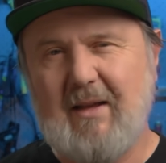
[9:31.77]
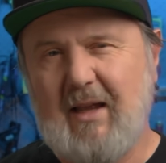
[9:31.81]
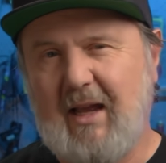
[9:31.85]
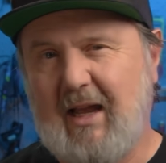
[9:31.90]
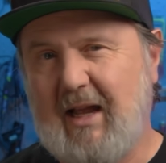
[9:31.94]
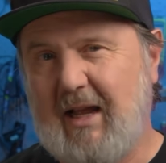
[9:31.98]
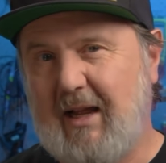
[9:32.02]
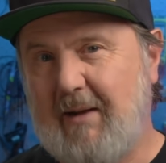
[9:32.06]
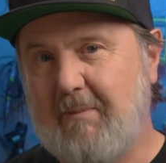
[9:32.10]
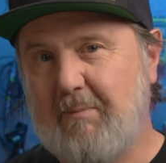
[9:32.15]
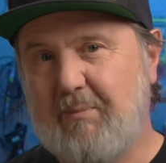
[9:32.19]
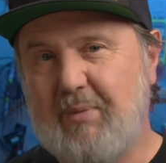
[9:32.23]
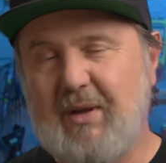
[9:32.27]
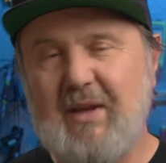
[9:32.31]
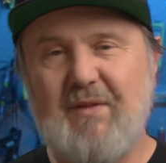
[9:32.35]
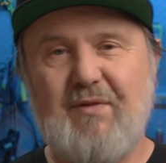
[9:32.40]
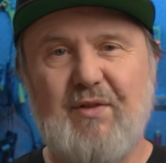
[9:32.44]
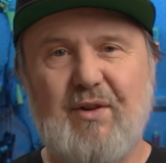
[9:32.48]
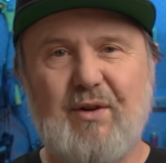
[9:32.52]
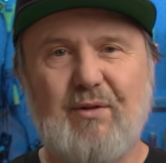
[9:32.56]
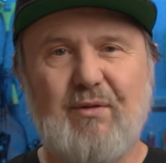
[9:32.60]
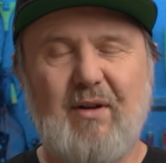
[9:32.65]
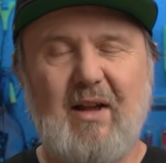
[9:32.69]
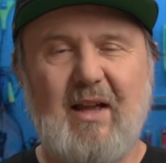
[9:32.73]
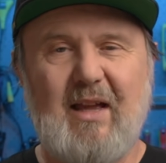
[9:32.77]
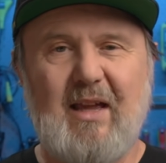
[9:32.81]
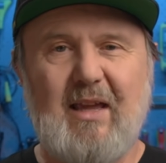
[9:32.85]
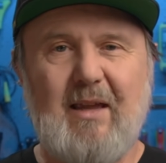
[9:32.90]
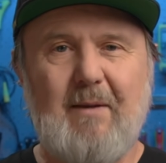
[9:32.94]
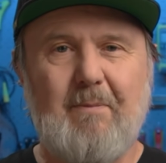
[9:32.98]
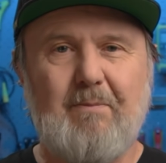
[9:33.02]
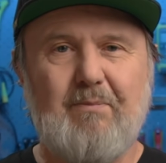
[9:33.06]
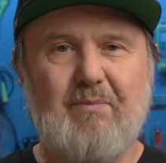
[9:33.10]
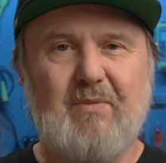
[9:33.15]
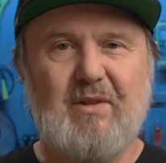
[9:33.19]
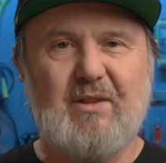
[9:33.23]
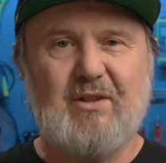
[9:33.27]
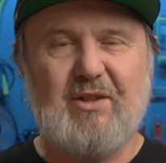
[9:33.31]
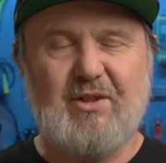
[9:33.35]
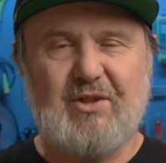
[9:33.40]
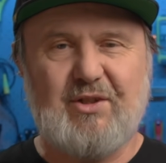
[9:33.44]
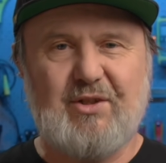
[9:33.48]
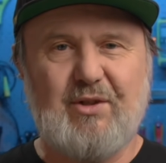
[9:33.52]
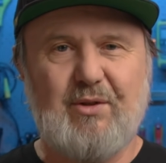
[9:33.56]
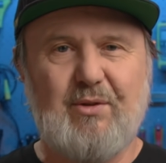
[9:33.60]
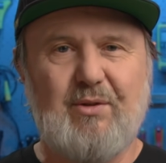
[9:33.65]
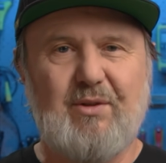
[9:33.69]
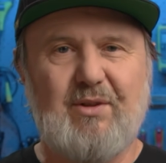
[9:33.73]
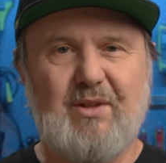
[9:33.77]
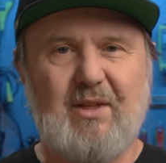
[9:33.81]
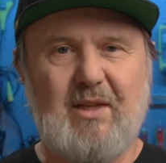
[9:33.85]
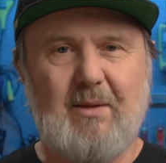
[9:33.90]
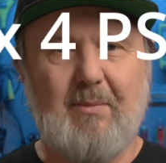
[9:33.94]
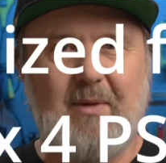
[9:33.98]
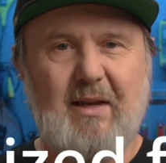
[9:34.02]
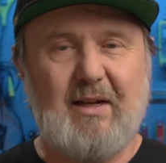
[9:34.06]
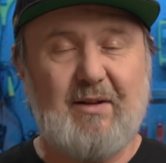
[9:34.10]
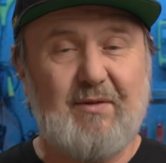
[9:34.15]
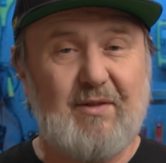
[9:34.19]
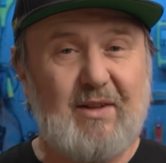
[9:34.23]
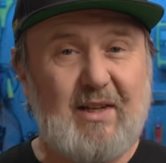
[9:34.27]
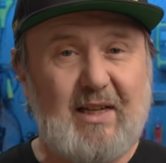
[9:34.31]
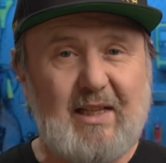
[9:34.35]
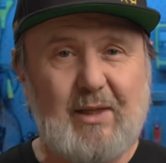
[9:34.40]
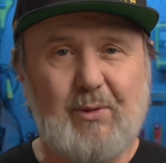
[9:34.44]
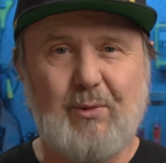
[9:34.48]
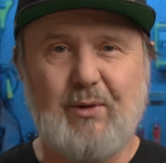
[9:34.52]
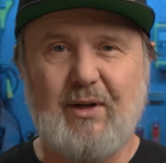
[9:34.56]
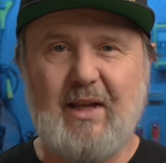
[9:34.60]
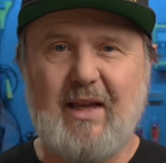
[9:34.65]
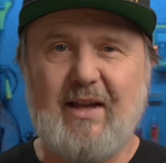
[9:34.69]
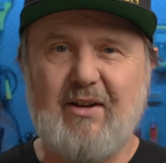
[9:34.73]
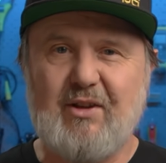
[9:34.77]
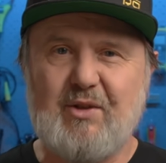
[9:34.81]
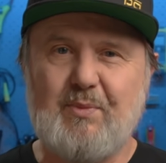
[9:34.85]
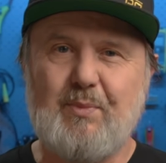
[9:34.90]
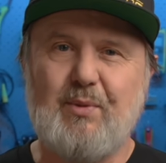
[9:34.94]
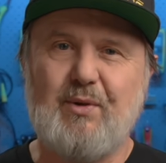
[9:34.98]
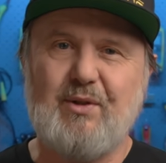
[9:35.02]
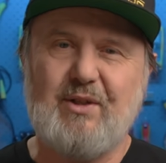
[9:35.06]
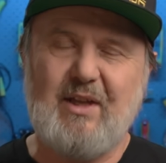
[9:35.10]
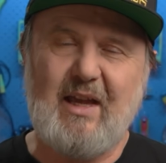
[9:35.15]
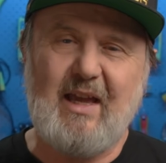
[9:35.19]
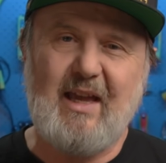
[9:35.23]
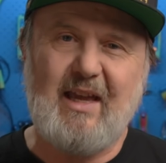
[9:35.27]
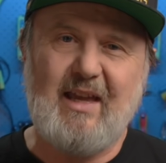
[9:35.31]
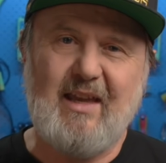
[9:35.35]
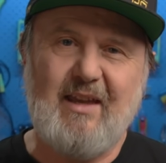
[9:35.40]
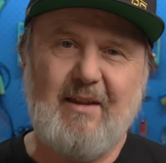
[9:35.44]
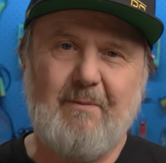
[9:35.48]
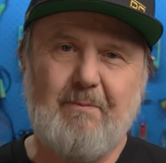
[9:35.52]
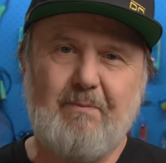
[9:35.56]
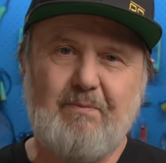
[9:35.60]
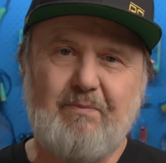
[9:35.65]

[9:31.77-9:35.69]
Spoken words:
PV array to suit the amount of kilowatt hours per day